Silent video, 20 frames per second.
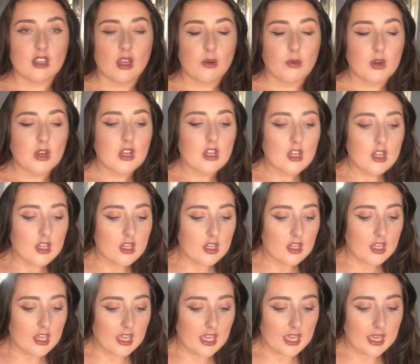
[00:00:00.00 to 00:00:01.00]
So
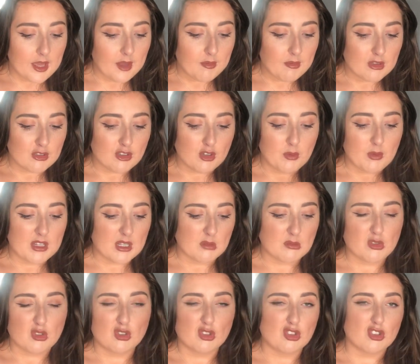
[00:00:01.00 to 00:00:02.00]
I don't know whether
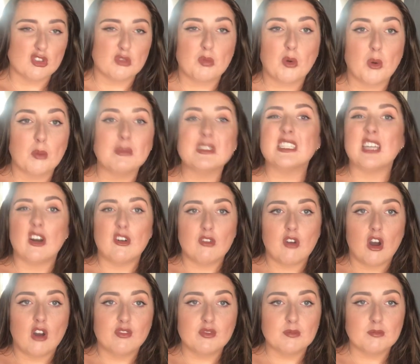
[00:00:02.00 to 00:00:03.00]
I'm sort of just putting
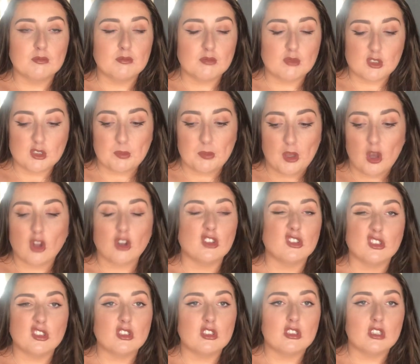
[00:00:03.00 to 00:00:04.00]
myself off, to be
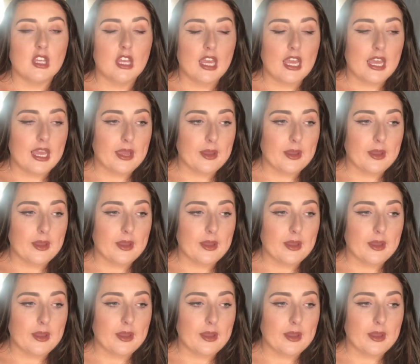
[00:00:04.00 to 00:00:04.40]
honest.